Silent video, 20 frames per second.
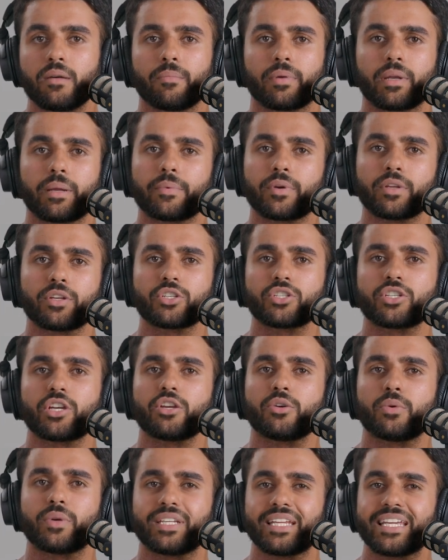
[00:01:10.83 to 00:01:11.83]
but I'm going to show
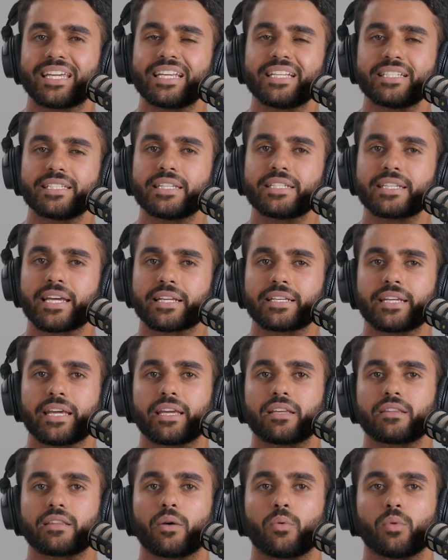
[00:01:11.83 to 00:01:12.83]
you an easy
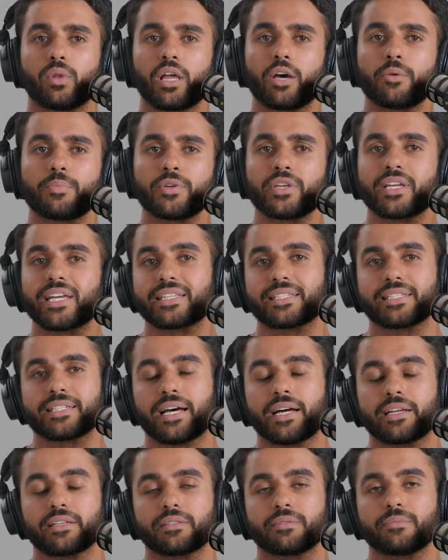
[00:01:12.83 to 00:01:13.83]
technique that will help you get
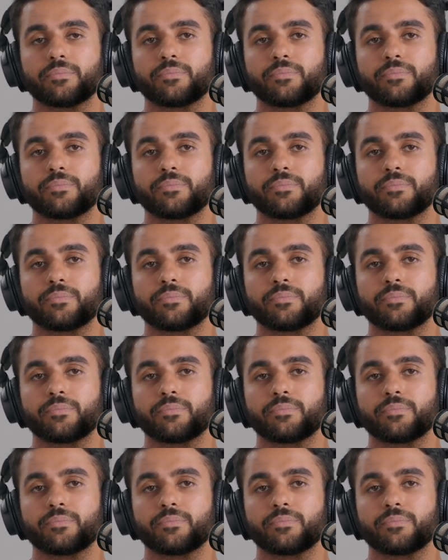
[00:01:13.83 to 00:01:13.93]
started.